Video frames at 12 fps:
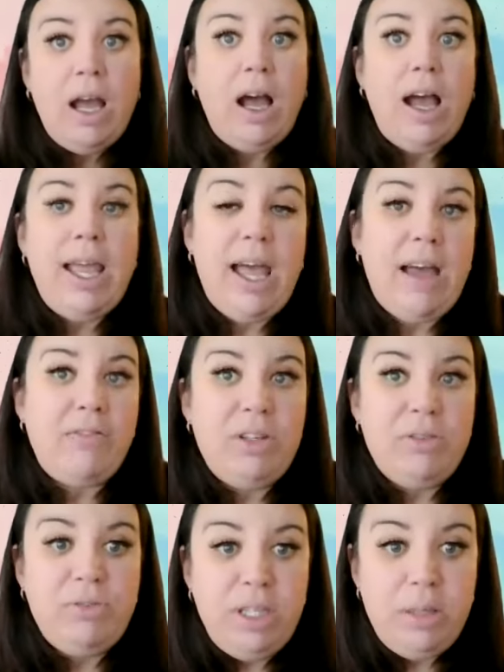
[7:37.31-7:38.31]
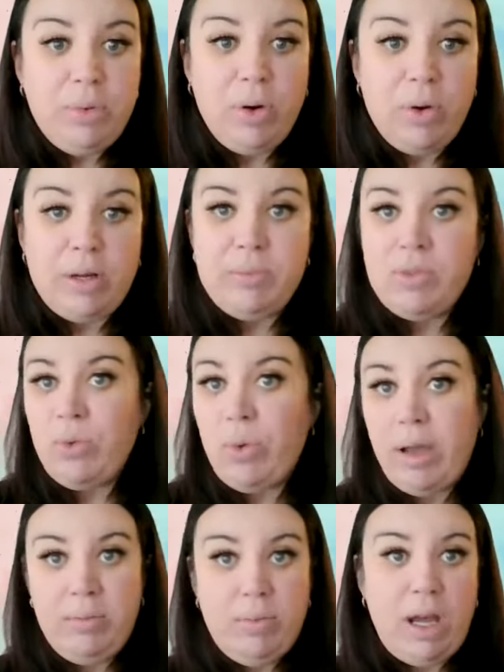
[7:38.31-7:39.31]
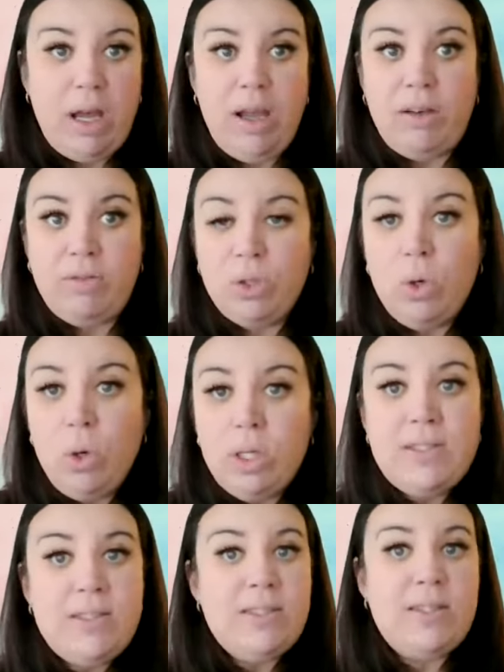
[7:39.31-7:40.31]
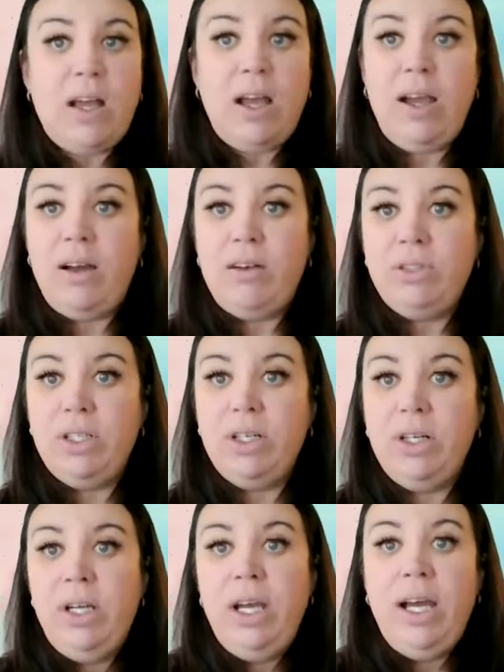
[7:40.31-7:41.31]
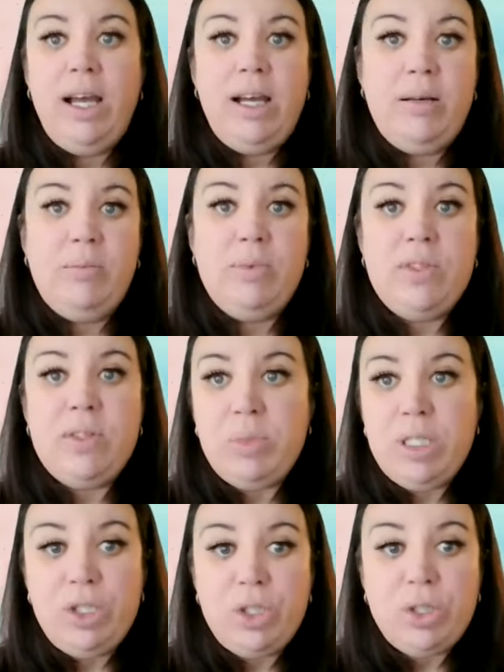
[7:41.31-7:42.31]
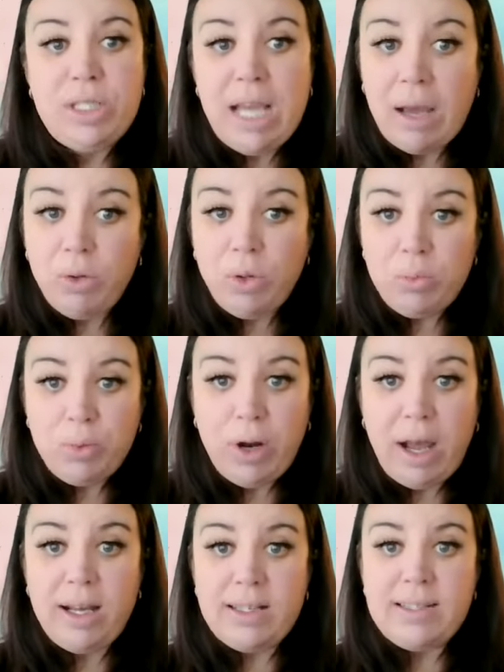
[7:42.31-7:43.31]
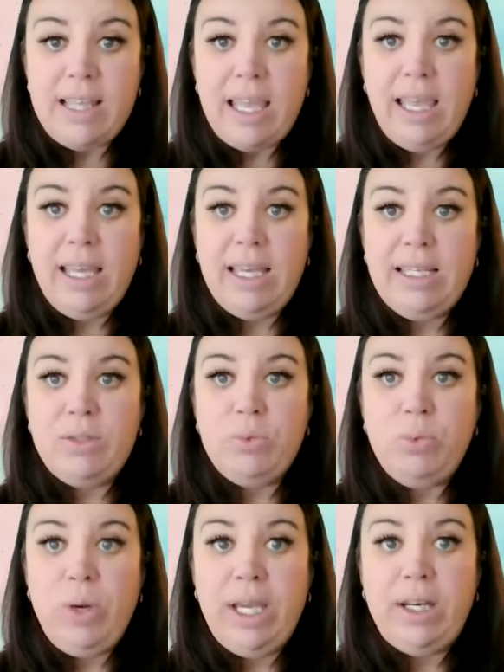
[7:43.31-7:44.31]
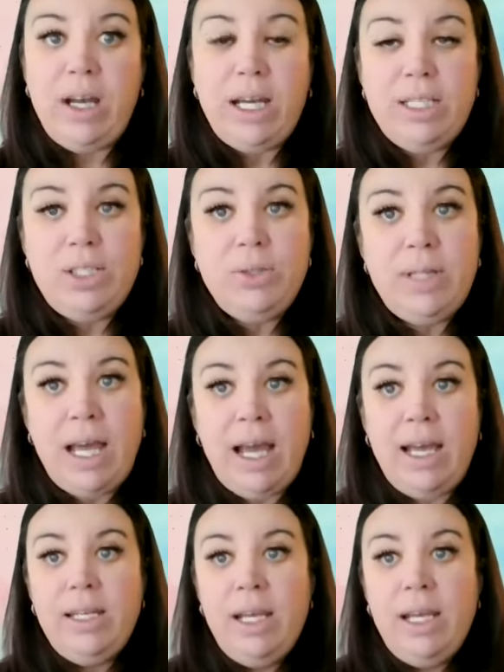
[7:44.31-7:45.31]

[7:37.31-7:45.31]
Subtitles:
I have an affiliate program, so I offer courses, I offer some digital download products, and when I do that,